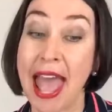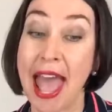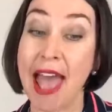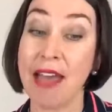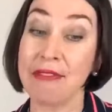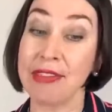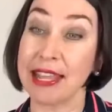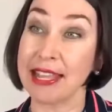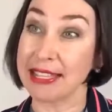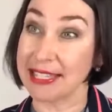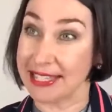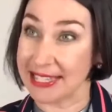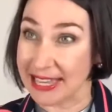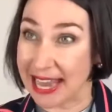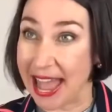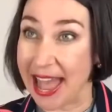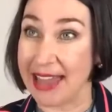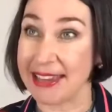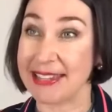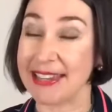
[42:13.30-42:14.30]
Having a
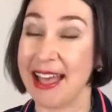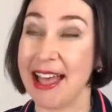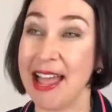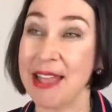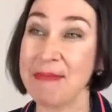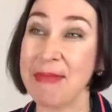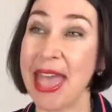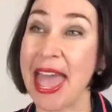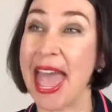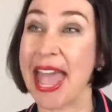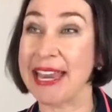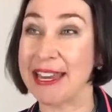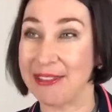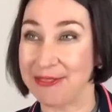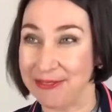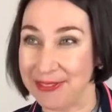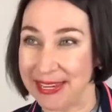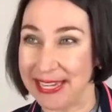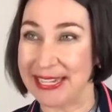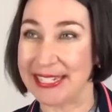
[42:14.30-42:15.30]
start time and a
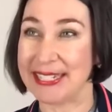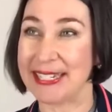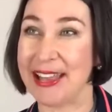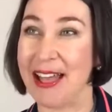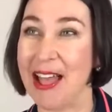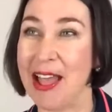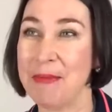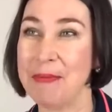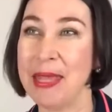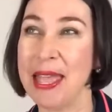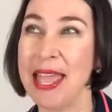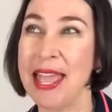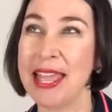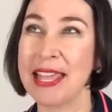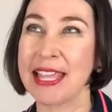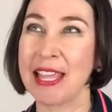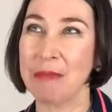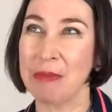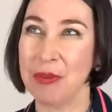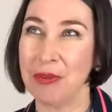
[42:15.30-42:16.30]
finish time
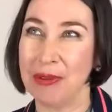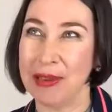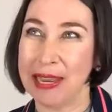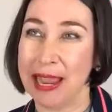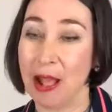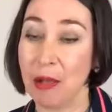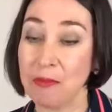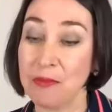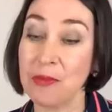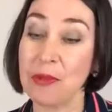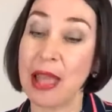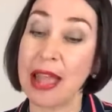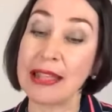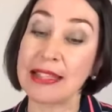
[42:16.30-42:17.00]
can be really helpful,